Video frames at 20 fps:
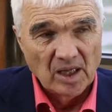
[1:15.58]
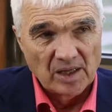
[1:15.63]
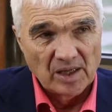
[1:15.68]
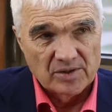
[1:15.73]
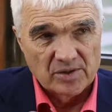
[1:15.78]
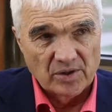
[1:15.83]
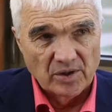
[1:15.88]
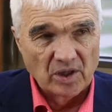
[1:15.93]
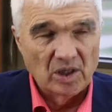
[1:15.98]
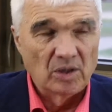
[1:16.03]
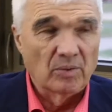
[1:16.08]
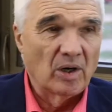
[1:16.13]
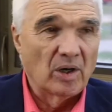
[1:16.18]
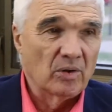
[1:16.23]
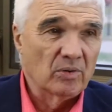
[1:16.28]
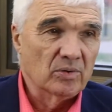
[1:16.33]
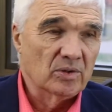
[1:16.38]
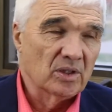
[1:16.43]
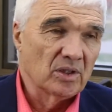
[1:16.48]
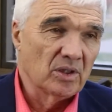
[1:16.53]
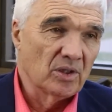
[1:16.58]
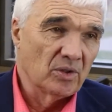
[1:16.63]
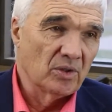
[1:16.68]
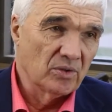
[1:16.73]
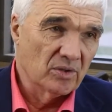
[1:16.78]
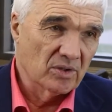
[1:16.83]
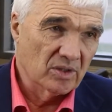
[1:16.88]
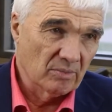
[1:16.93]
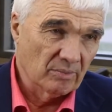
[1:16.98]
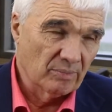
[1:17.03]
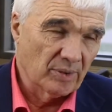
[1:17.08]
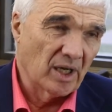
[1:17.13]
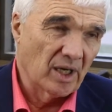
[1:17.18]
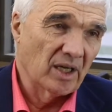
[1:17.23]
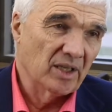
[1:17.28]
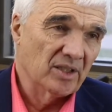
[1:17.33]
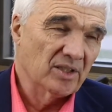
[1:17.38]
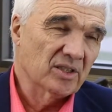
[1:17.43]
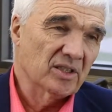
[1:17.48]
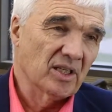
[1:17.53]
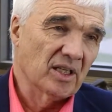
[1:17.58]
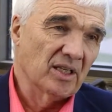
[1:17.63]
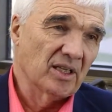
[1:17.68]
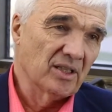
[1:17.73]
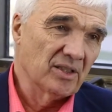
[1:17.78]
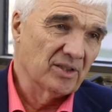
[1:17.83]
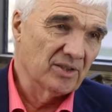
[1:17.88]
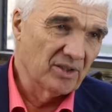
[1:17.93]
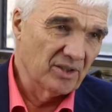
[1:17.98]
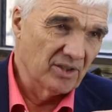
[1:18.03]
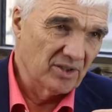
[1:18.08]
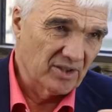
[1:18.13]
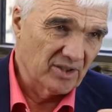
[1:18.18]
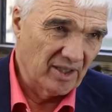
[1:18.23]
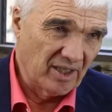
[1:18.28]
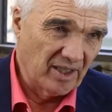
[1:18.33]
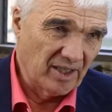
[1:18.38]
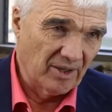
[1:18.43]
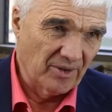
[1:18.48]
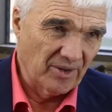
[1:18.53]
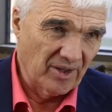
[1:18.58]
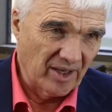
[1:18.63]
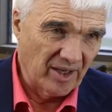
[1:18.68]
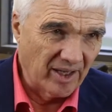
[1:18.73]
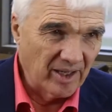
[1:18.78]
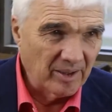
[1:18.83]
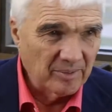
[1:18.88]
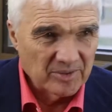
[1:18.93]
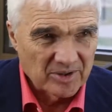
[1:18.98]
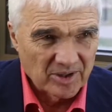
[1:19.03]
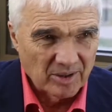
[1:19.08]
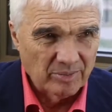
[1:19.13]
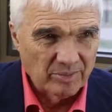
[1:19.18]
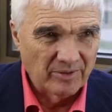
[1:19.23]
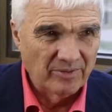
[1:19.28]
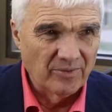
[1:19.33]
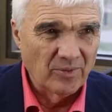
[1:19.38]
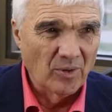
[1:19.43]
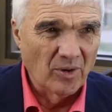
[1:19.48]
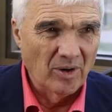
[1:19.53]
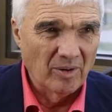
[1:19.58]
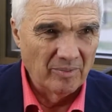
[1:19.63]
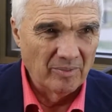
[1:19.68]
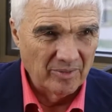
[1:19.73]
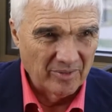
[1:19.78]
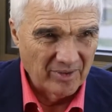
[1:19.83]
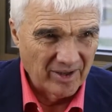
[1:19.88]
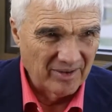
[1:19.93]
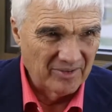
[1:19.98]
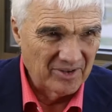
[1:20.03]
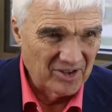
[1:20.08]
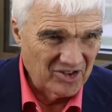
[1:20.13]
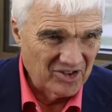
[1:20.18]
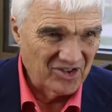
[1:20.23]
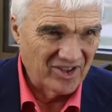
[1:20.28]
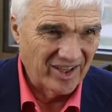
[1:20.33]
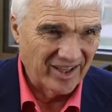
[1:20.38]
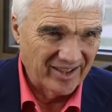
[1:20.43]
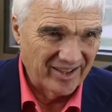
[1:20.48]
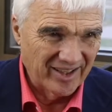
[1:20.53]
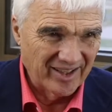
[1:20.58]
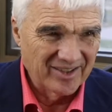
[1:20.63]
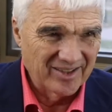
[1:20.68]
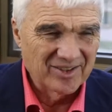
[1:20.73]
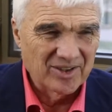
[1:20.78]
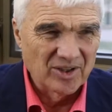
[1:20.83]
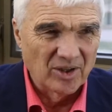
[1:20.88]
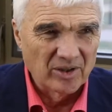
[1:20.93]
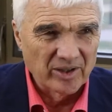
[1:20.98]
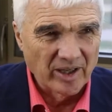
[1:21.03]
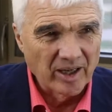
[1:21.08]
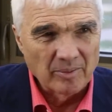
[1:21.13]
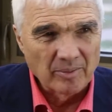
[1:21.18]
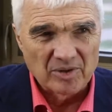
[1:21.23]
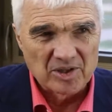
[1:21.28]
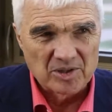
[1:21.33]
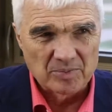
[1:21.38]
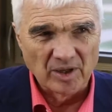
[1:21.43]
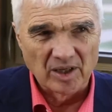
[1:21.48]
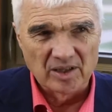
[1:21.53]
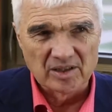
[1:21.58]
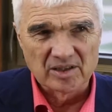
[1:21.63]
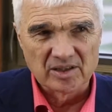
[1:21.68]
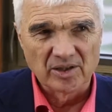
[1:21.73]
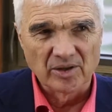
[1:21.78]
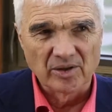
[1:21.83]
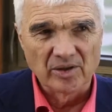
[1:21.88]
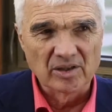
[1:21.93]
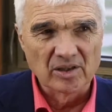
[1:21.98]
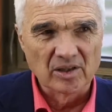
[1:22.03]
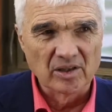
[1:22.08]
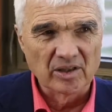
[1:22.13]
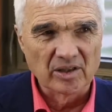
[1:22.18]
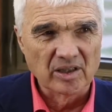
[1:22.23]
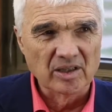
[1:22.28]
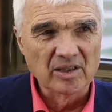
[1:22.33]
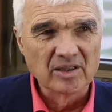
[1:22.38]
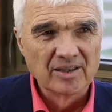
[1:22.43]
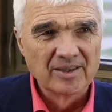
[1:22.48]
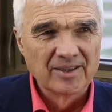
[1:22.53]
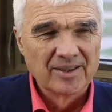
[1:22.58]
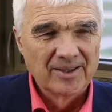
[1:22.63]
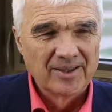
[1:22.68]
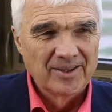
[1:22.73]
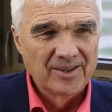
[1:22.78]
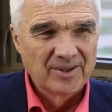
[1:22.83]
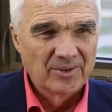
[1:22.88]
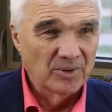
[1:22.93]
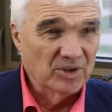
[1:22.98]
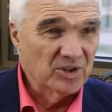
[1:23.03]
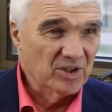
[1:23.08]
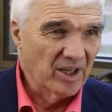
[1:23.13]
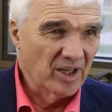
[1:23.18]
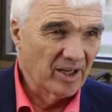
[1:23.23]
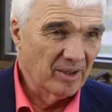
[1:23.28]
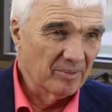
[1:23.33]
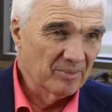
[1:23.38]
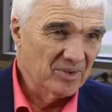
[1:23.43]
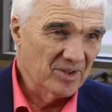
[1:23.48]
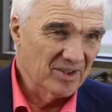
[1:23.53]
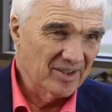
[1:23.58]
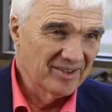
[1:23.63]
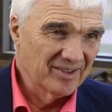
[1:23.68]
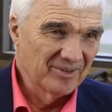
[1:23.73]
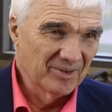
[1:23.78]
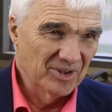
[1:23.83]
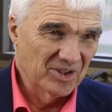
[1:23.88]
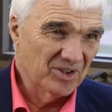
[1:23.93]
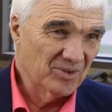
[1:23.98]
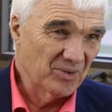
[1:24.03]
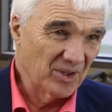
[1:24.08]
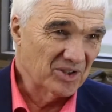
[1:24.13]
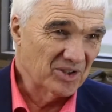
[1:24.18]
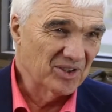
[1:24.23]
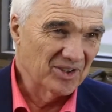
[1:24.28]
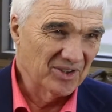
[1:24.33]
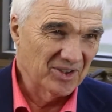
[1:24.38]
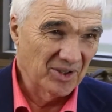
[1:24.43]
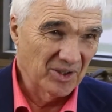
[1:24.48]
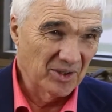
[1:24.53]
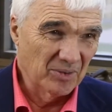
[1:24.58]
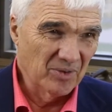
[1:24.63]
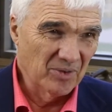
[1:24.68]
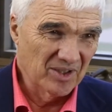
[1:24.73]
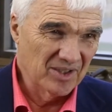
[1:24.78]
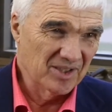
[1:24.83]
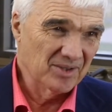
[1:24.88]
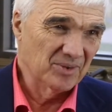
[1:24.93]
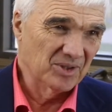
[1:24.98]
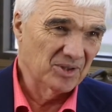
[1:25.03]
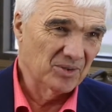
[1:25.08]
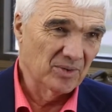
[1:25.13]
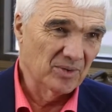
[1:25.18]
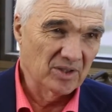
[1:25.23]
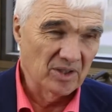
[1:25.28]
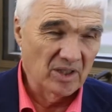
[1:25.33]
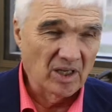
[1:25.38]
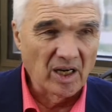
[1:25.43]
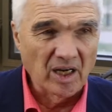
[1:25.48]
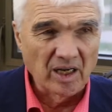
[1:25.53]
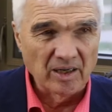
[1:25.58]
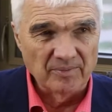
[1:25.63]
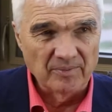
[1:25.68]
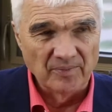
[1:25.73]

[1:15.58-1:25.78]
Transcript: And so you go out and you do some pilot studies and you see how the items are performed. We have these techniques called item response theory to look at which questions are good ones, which ones are not.